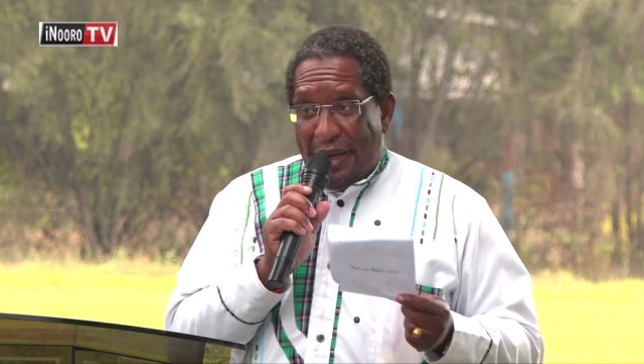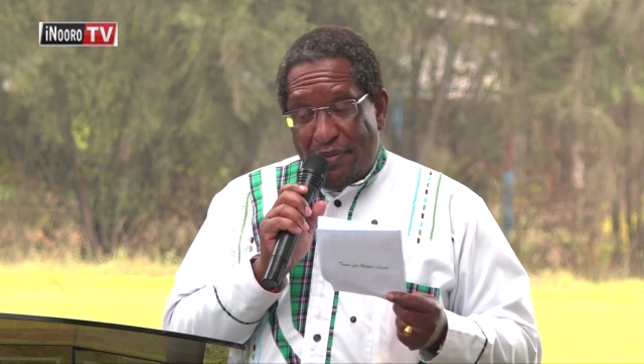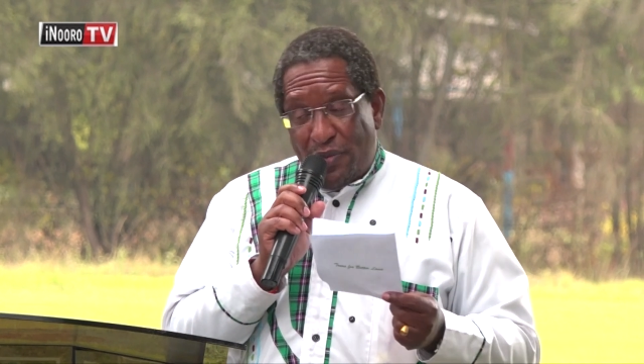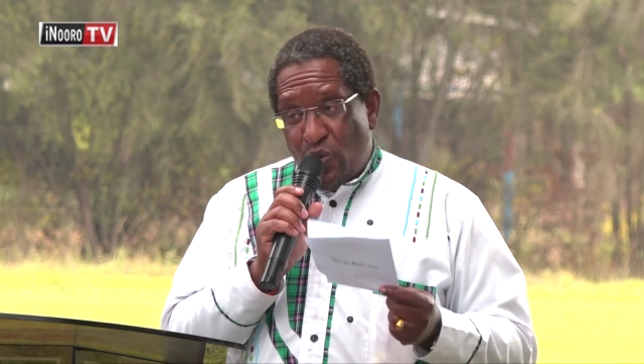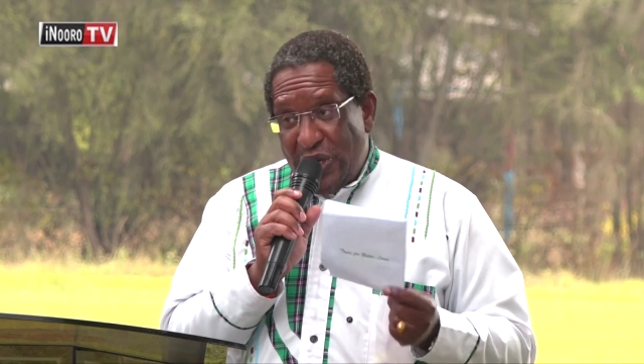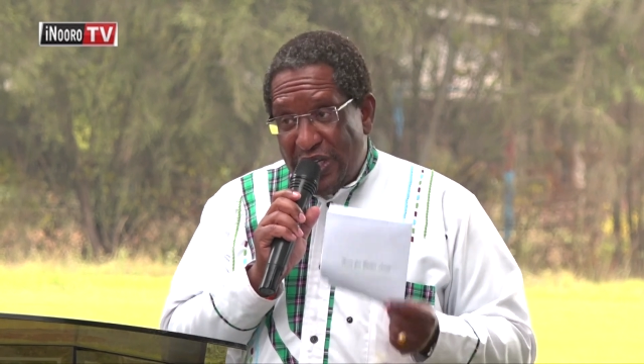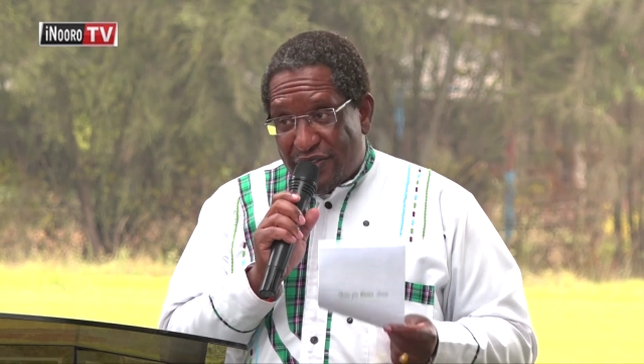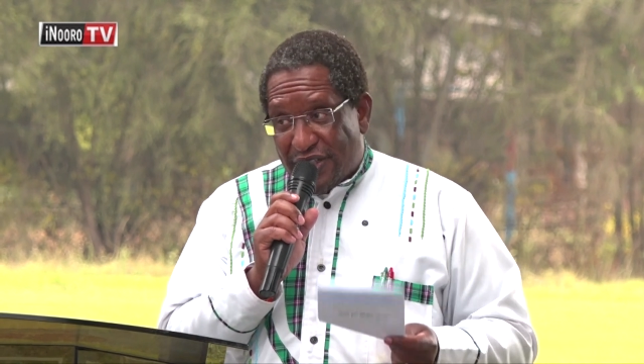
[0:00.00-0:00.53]

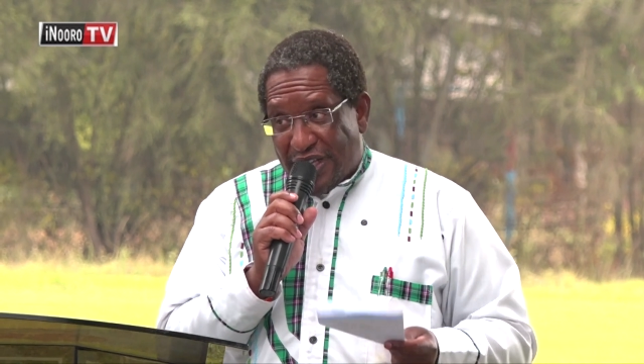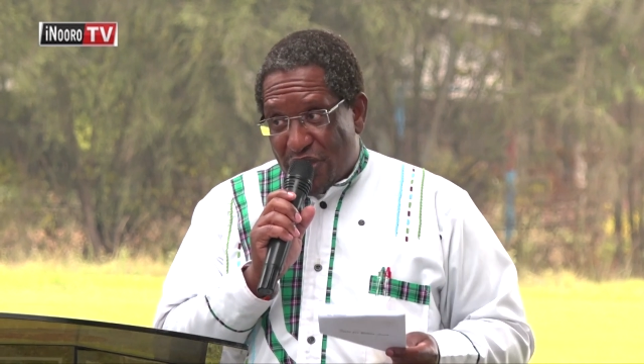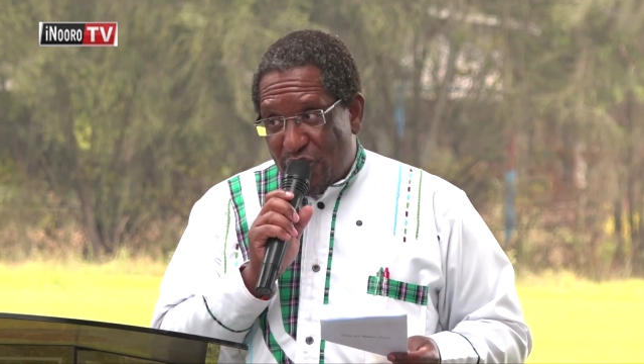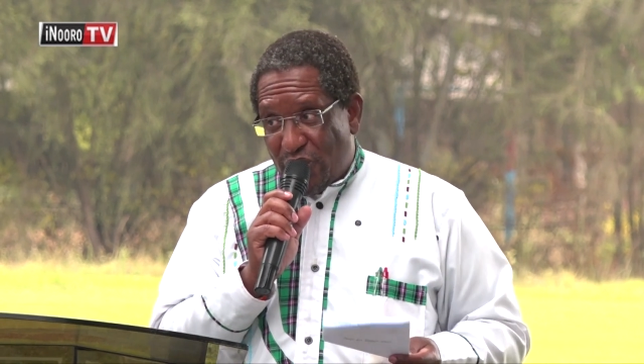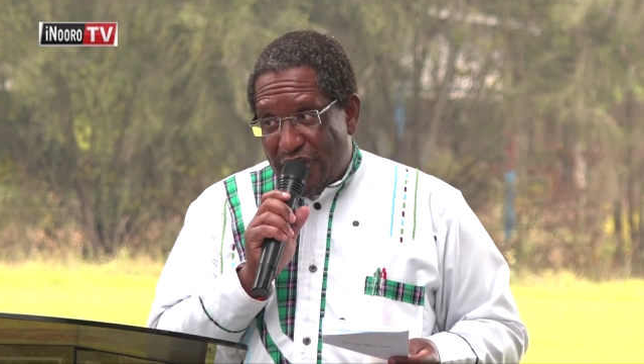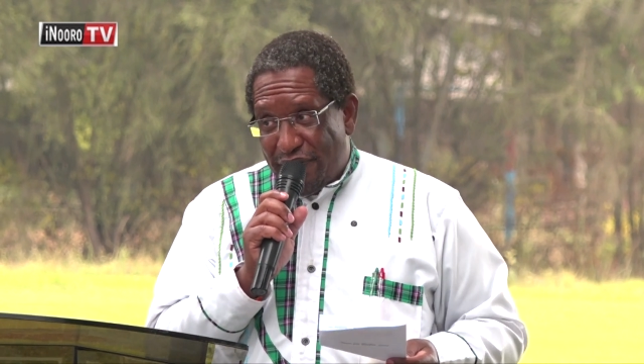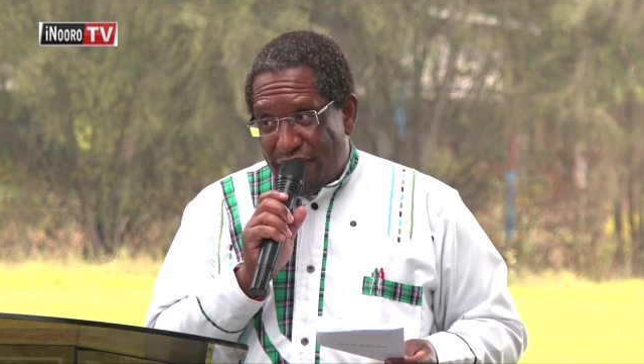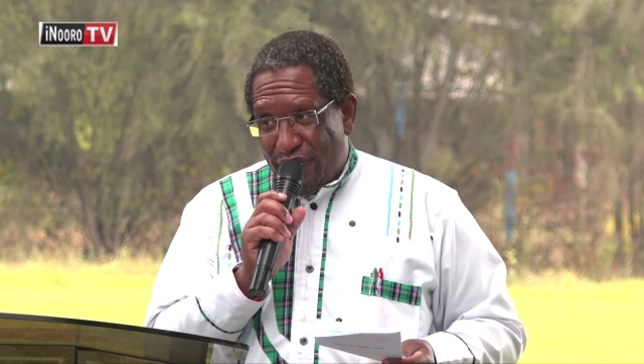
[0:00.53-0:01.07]
weeks,
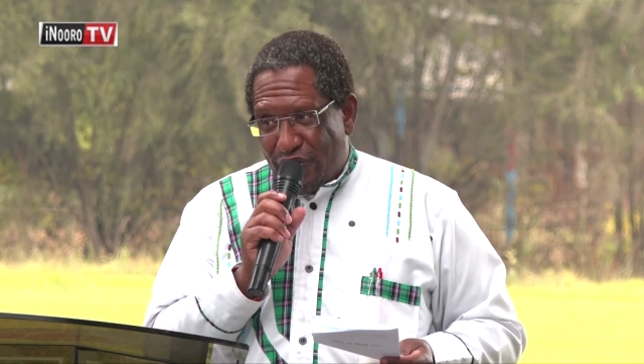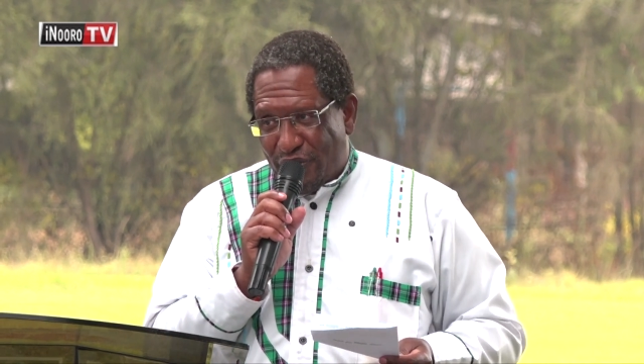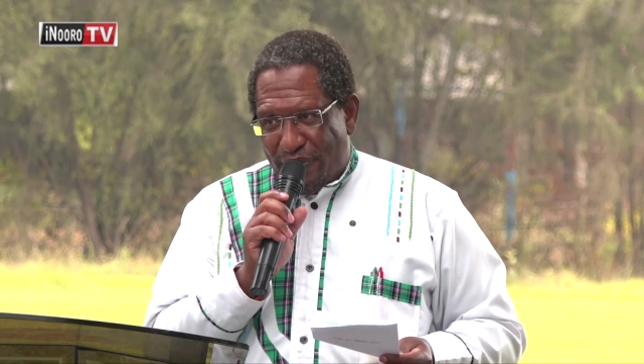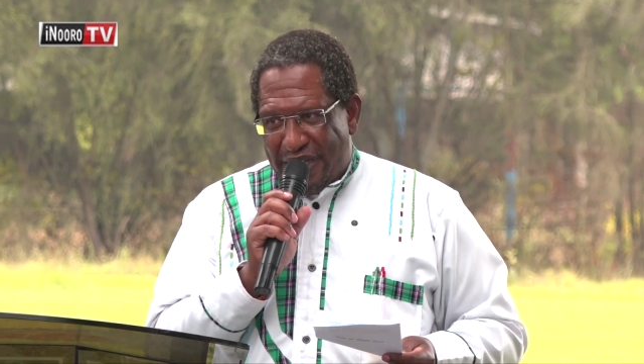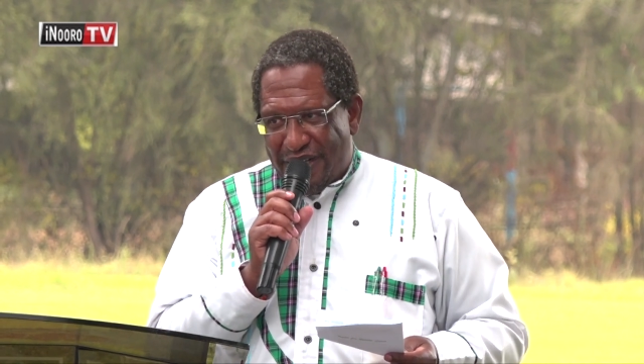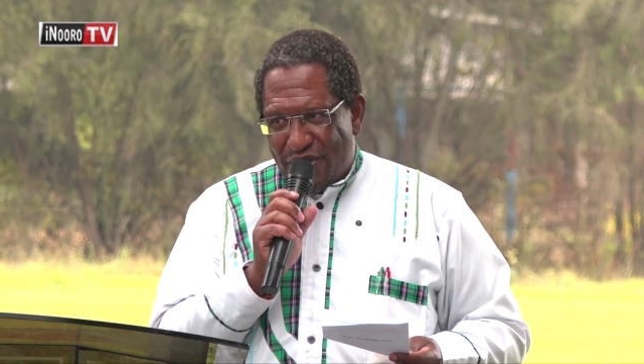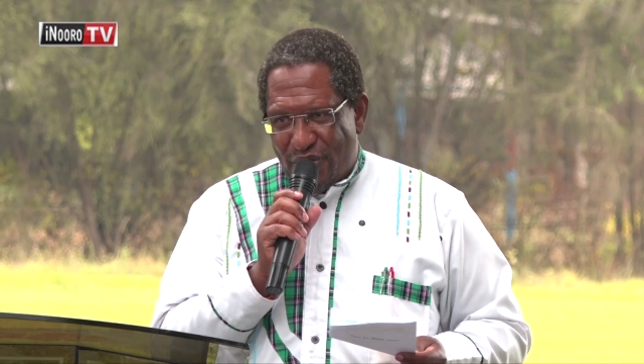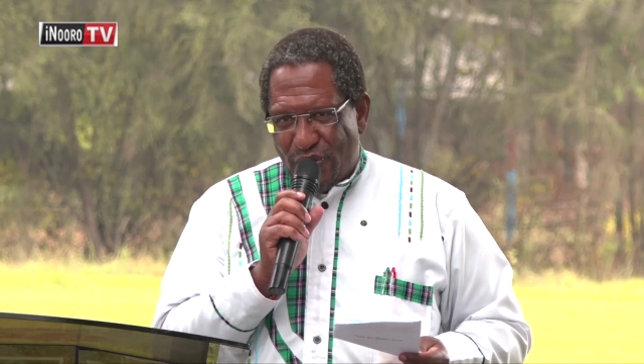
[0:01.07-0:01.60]
actually, if not
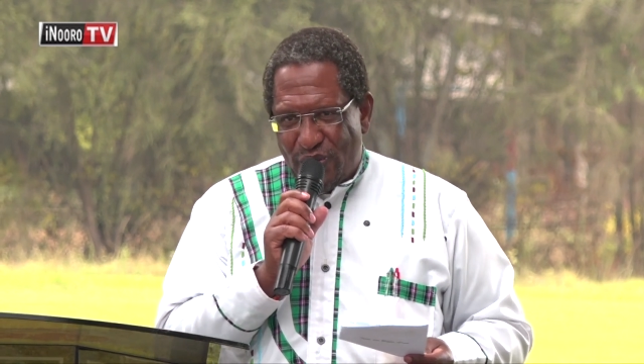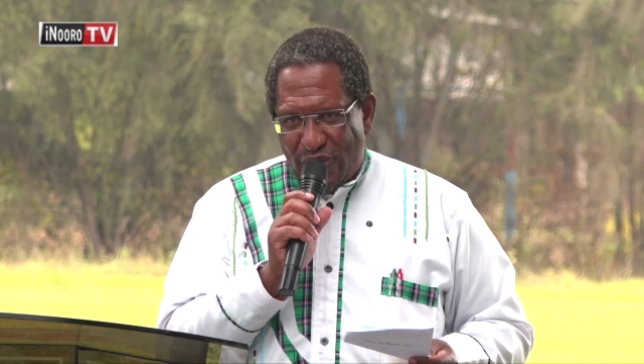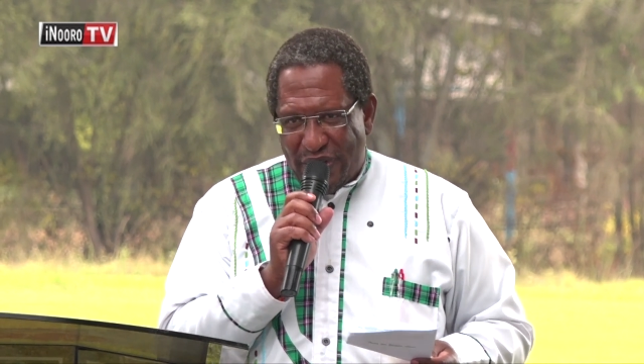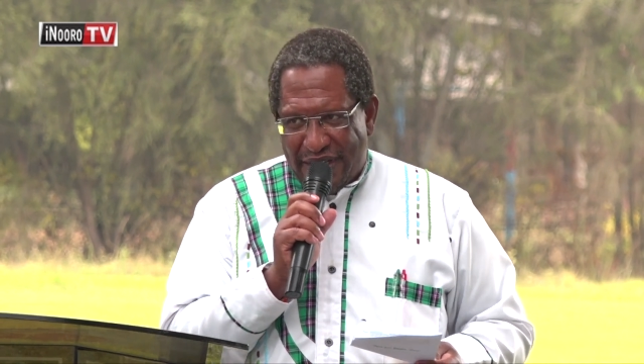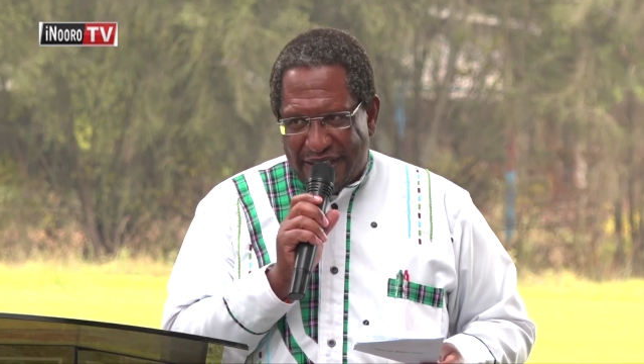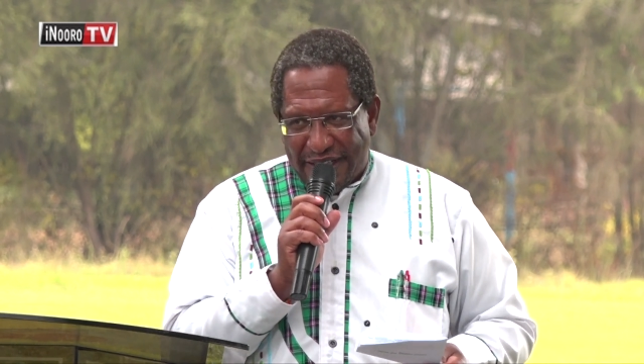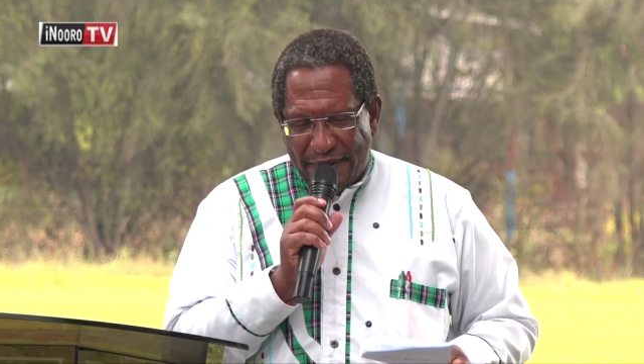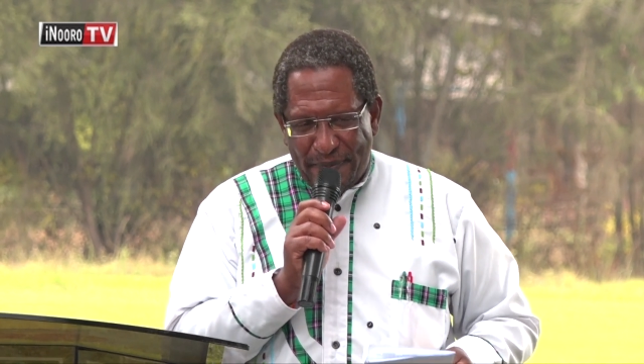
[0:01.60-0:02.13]
months, to do
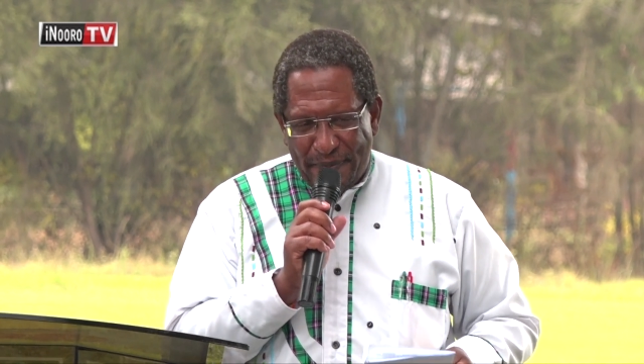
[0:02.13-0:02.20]
that.